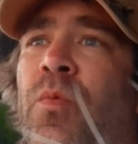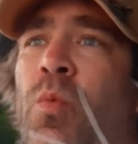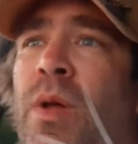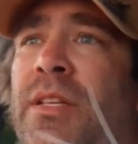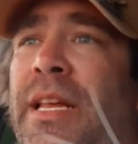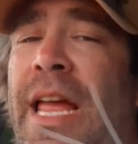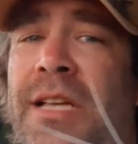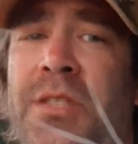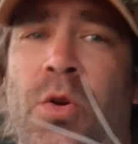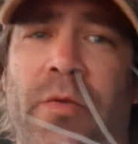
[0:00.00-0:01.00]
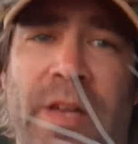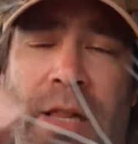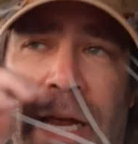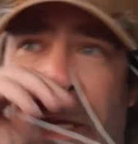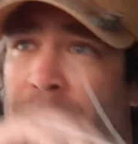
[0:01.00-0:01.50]
Went to Cazenovia
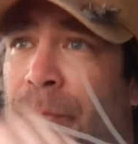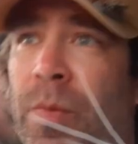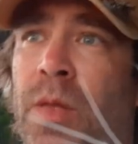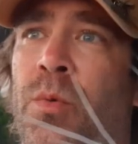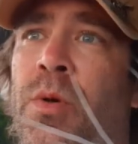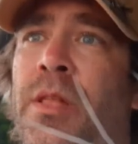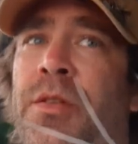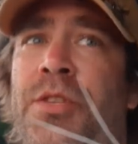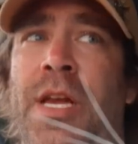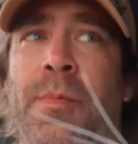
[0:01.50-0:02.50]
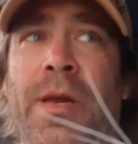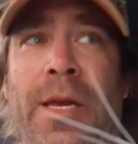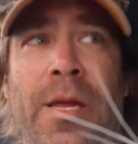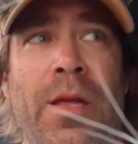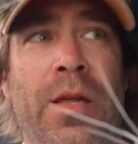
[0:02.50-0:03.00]
Lake with
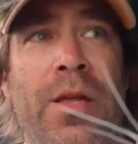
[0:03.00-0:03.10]
JP.